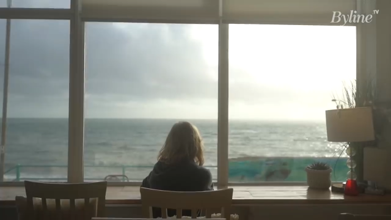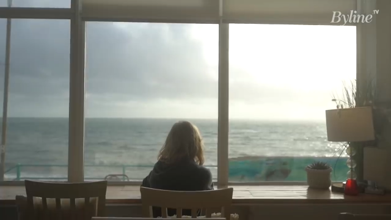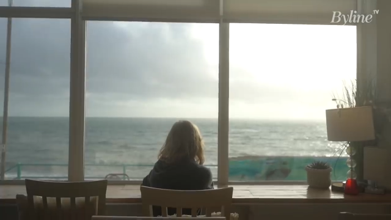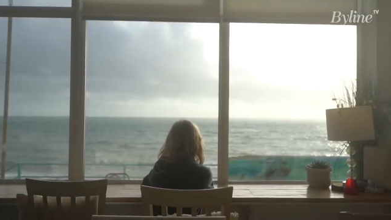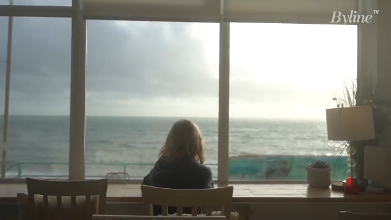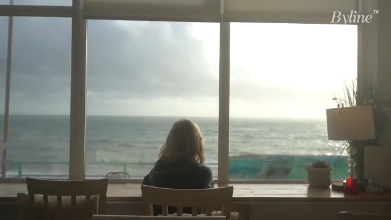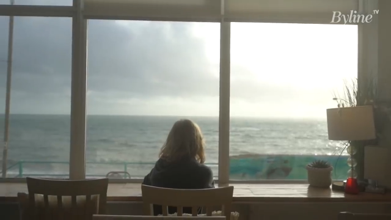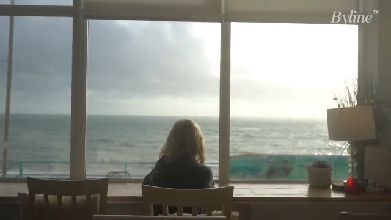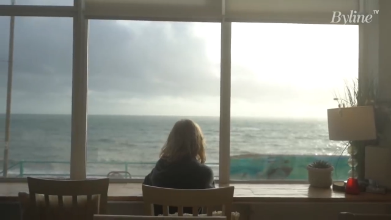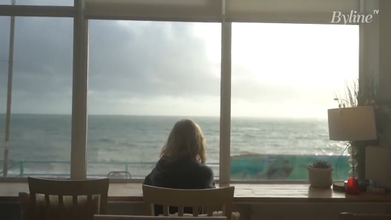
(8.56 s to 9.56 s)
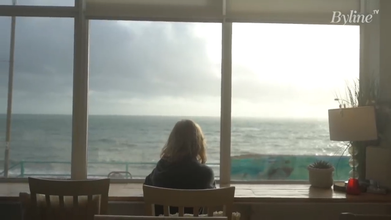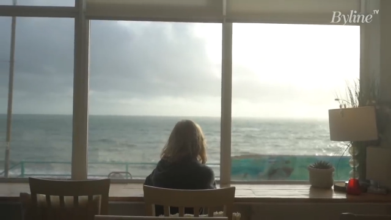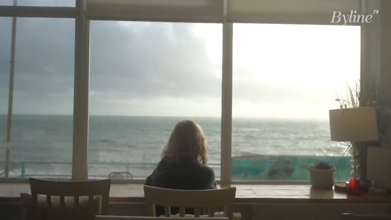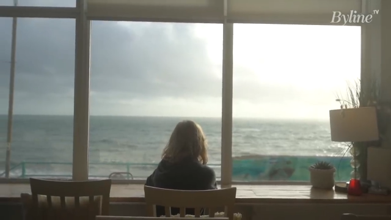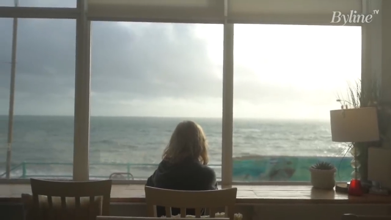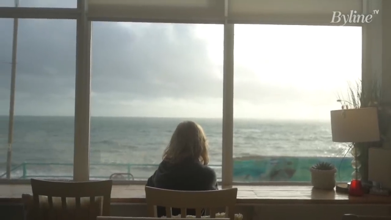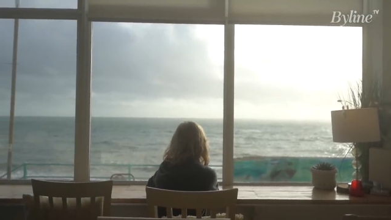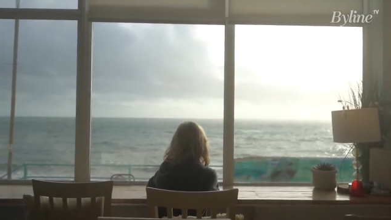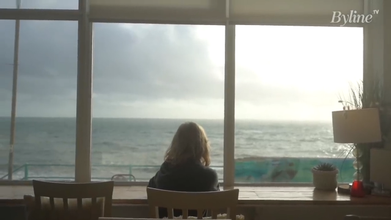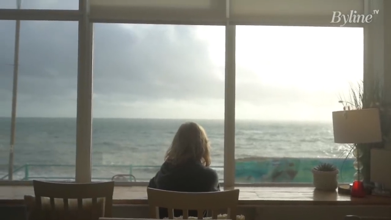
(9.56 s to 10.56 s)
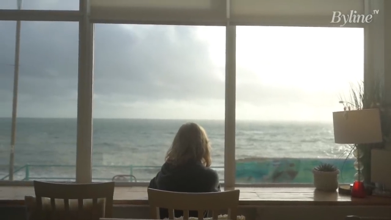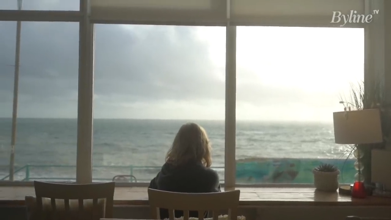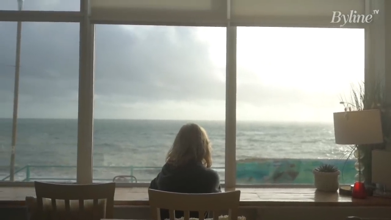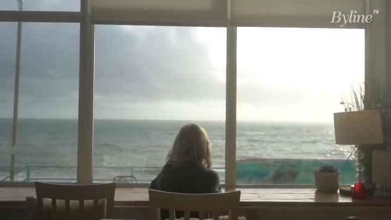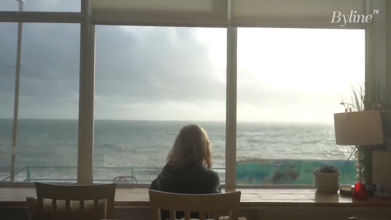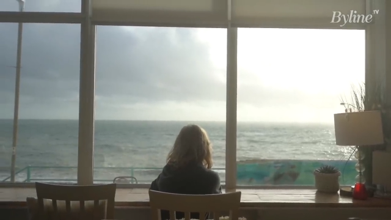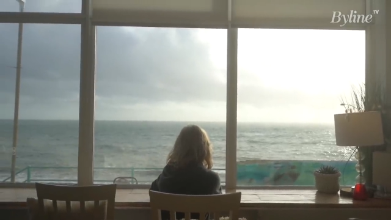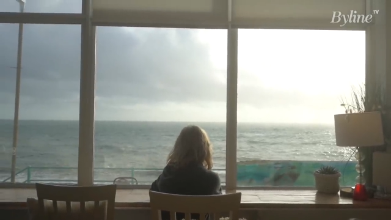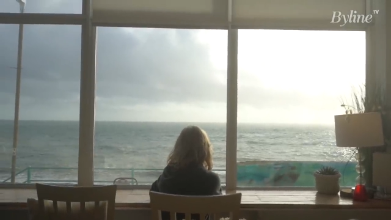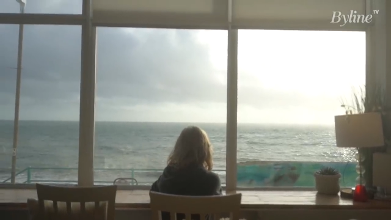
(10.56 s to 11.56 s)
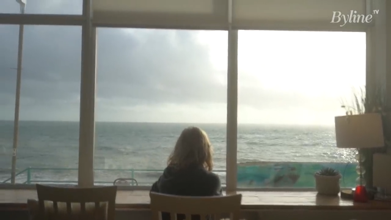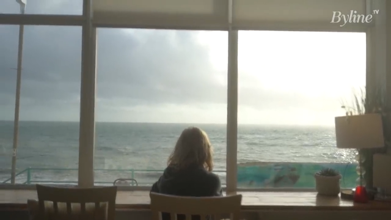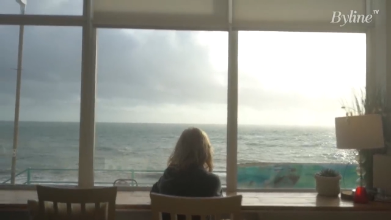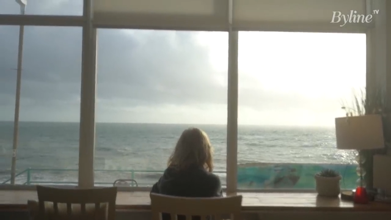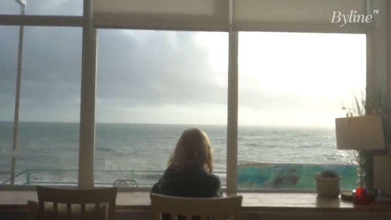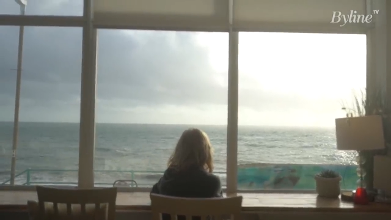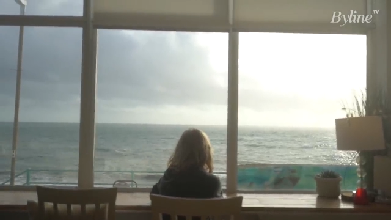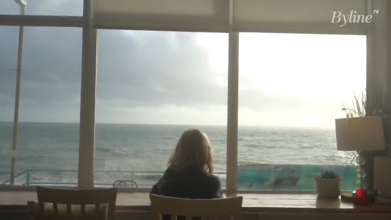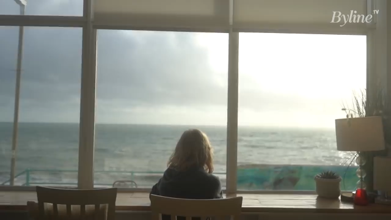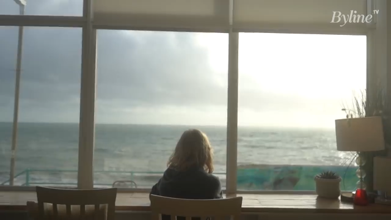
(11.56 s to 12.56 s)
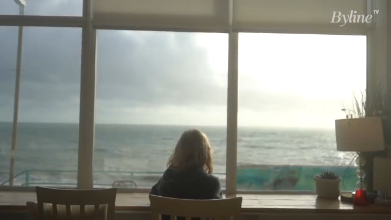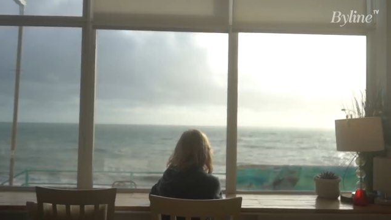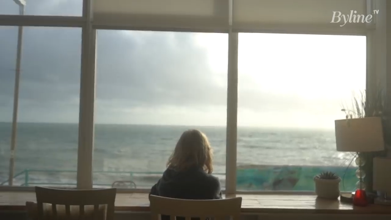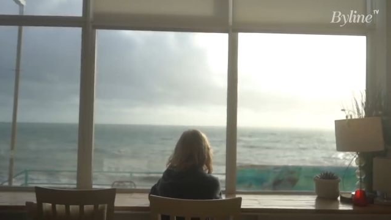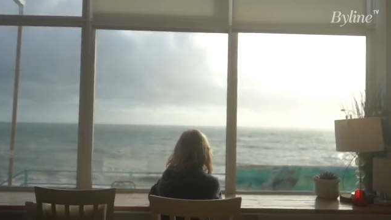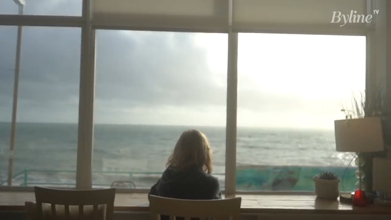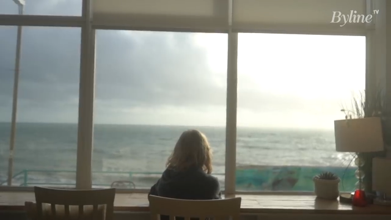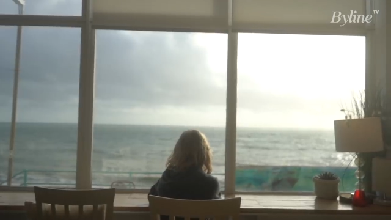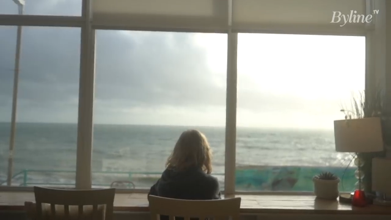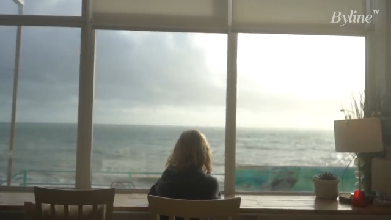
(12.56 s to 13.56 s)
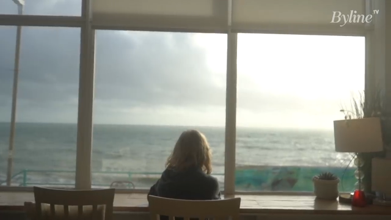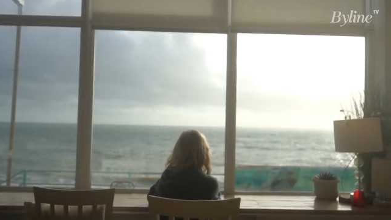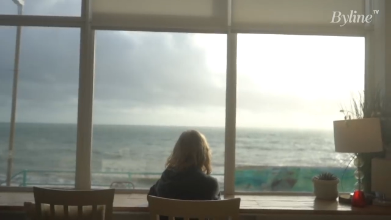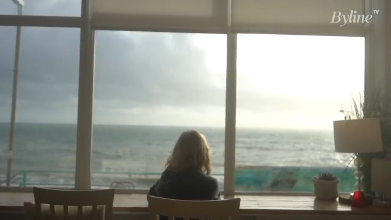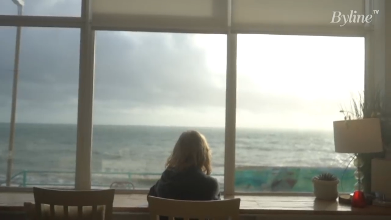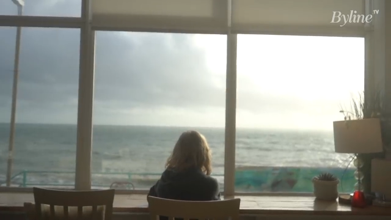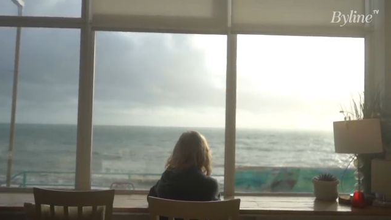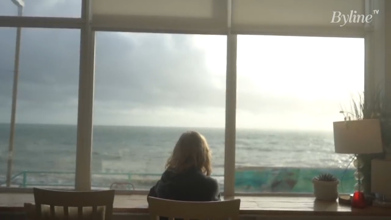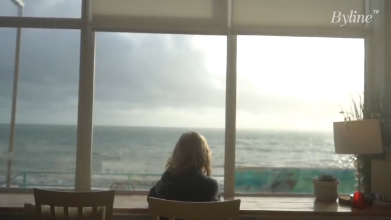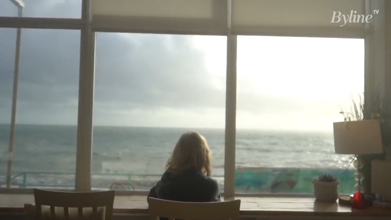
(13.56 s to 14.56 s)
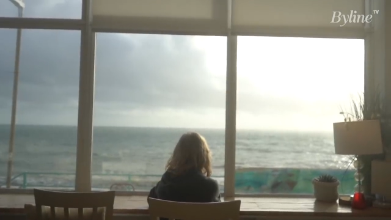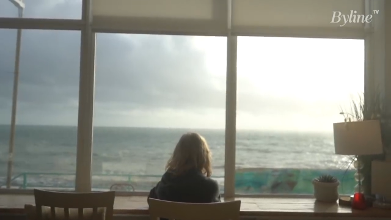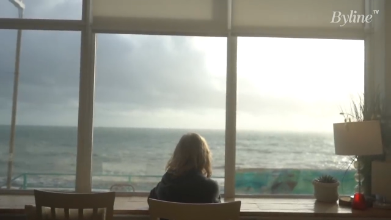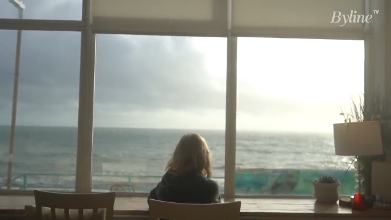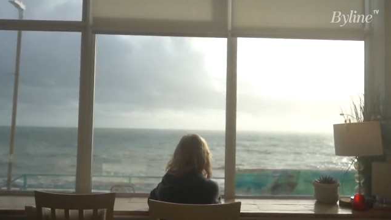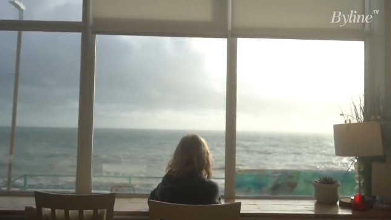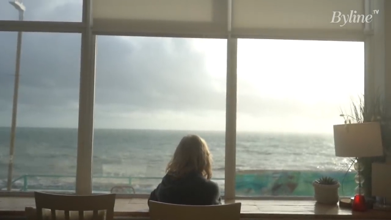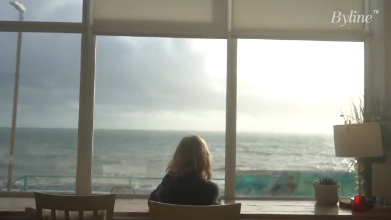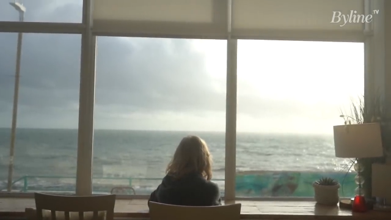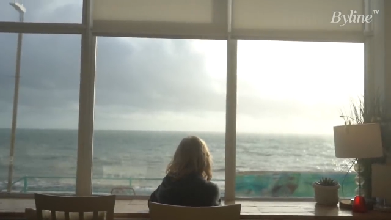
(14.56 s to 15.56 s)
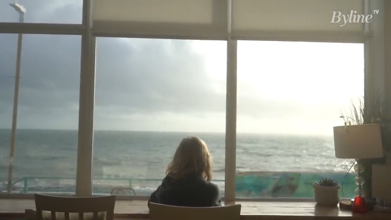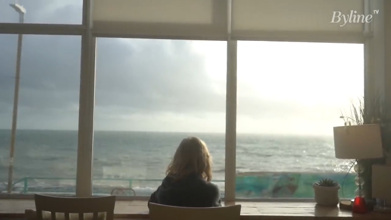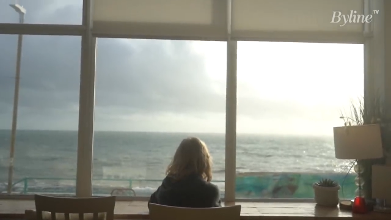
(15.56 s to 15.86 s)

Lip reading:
(no speaker visible)